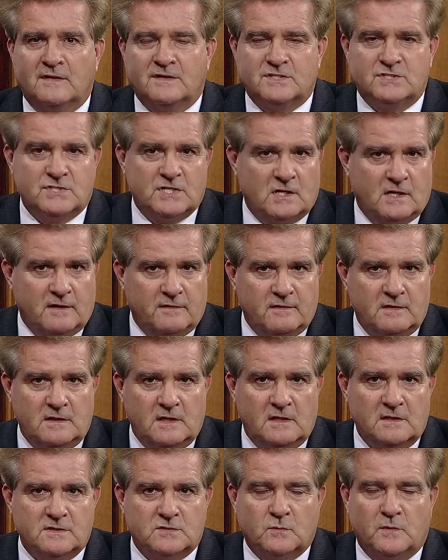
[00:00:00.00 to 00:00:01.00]
This is Jonathan
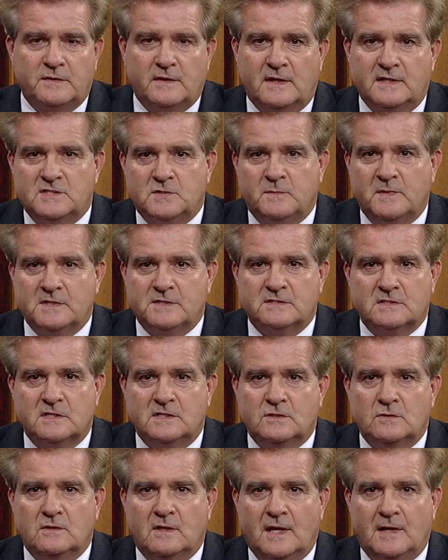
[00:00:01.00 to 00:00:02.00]
Yates with
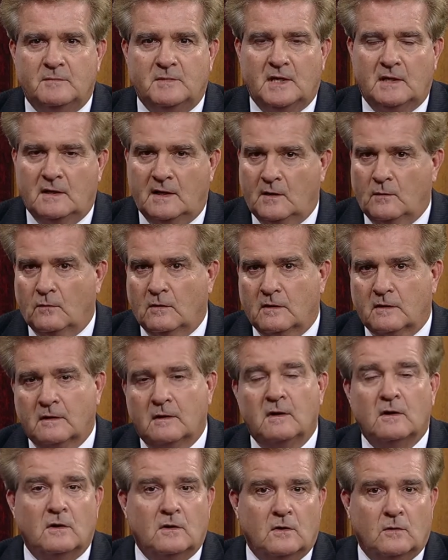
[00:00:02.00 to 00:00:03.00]
HBCU Game Day
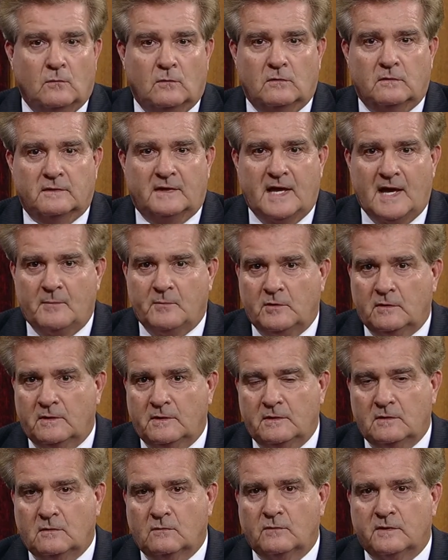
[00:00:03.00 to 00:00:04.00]
Network. We're on Capitol
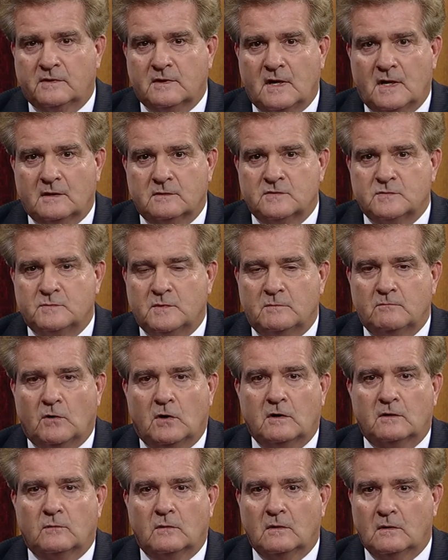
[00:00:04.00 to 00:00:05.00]
Hill with Congressman
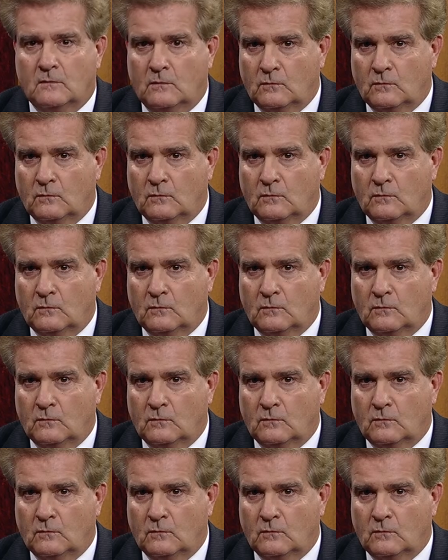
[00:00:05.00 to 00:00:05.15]
Mark